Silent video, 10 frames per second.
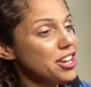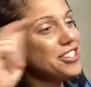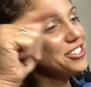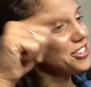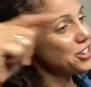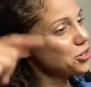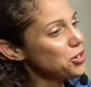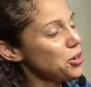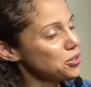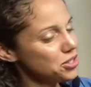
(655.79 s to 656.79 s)
Do you
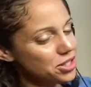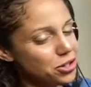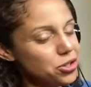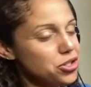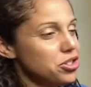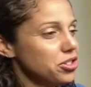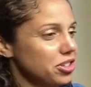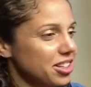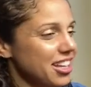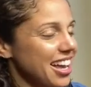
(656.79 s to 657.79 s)
go to the grocery store
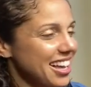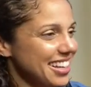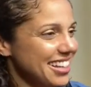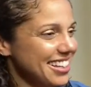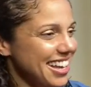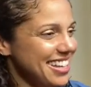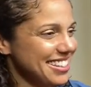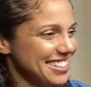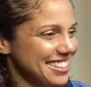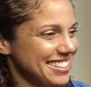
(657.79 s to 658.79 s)
a lot, Elaine?
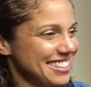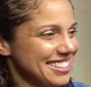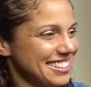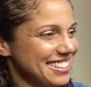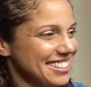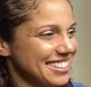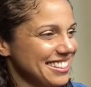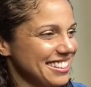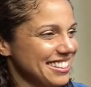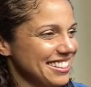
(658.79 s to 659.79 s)

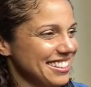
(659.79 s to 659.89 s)
Yes.